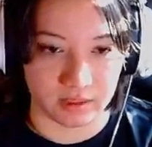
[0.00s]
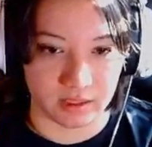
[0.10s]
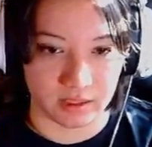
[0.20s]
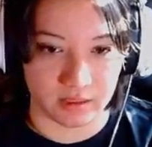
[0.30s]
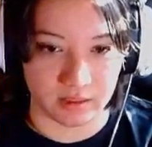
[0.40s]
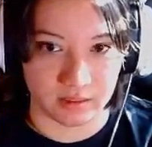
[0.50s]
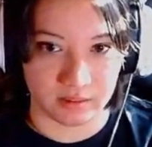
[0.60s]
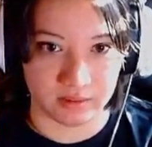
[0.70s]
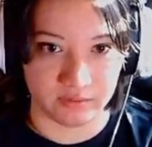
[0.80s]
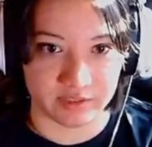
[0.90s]
Okay. I
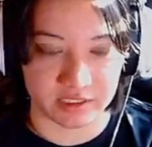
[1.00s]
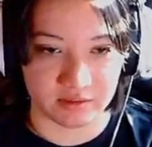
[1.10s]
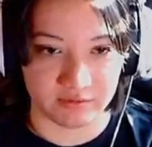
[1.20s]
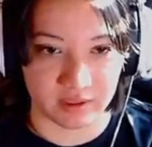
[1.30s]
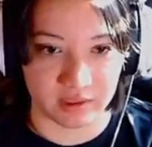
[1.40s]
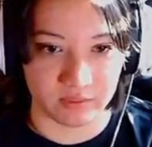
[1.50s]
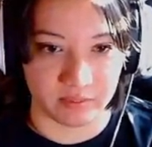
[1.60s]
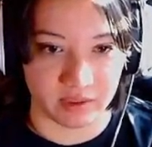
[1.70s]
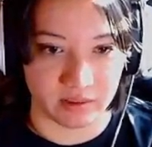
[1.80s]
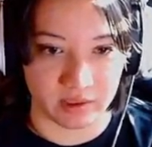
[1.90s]
don't know if he's still
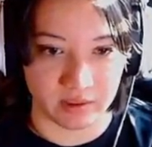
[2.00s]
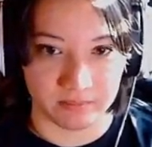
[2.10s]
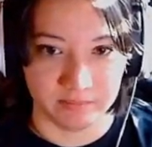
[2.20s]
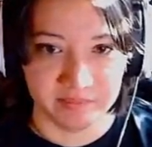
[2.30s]
following me or not.